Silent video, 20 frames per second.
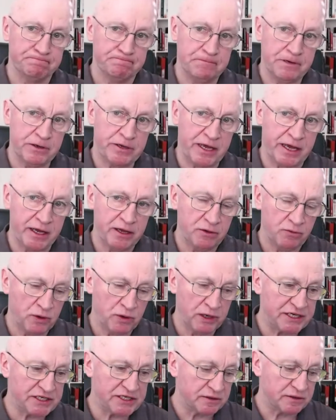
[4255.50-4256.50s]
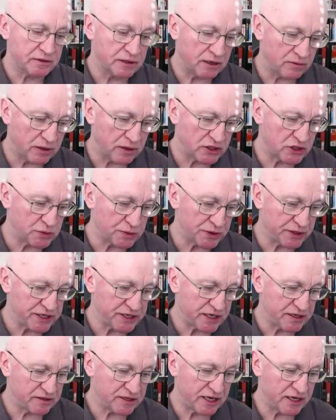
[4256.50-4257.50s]
Okay. Well, listen, I just want to
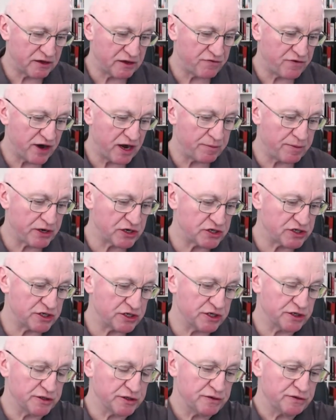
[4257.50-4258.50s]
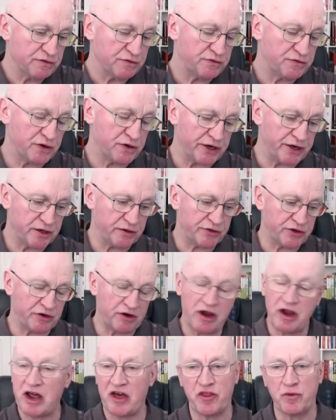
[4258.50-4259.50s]
say thank you very much to you. I know there
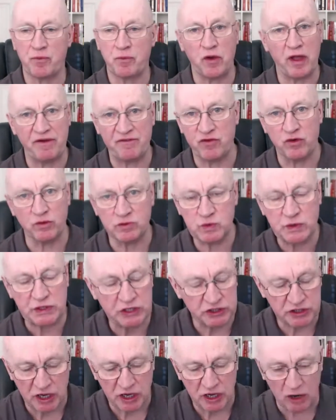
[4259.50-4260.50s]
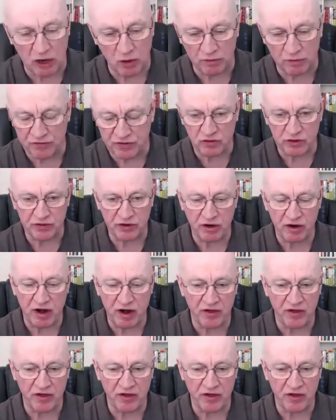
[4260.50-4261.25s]
are other platforms. We could go on forever. There